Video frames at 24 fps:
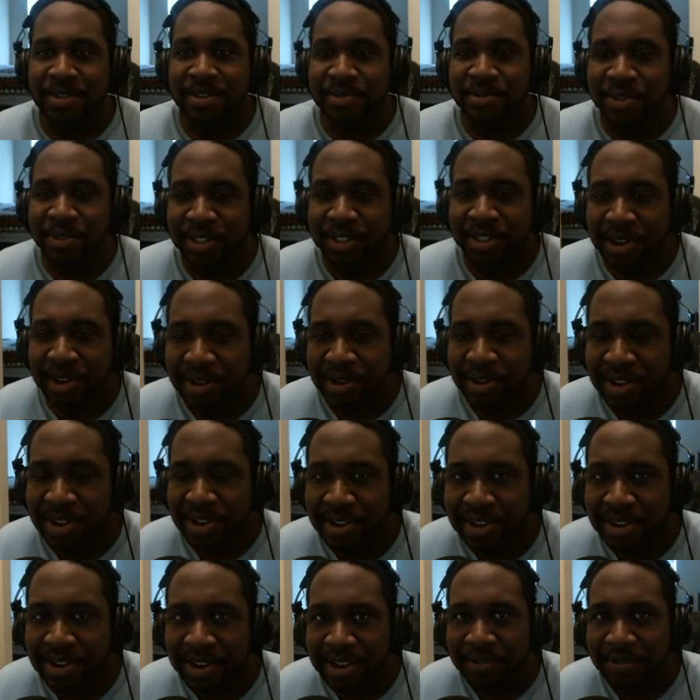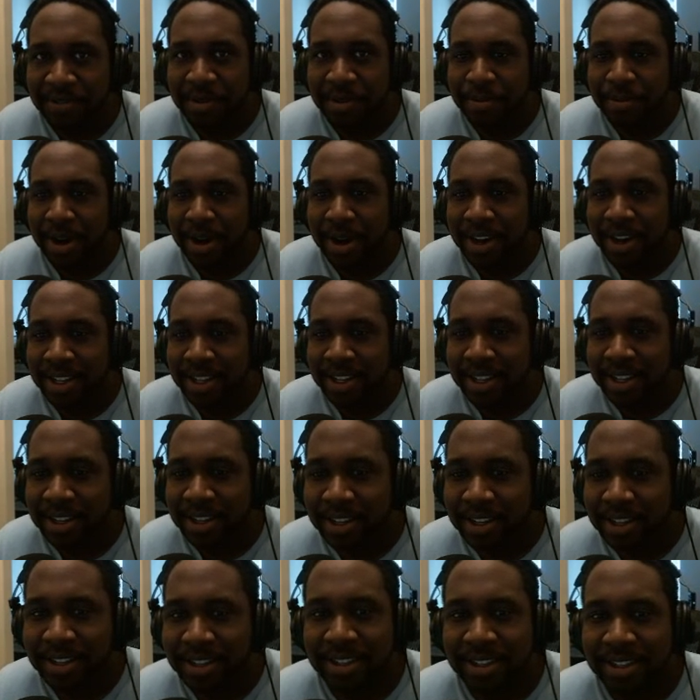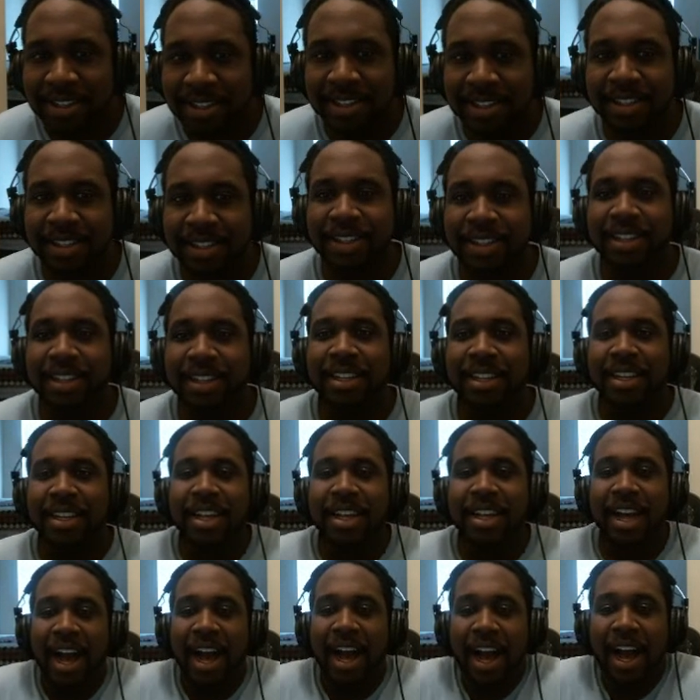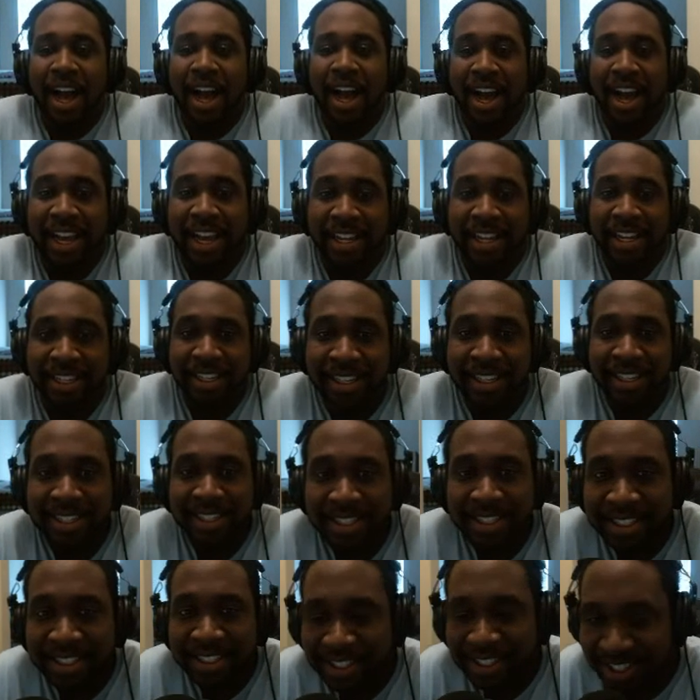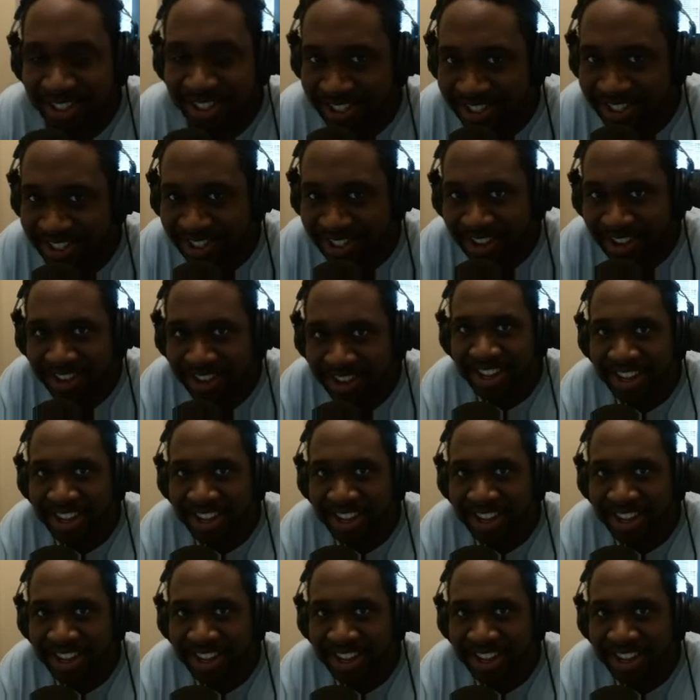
what's going on, everybody? I just thought I'd,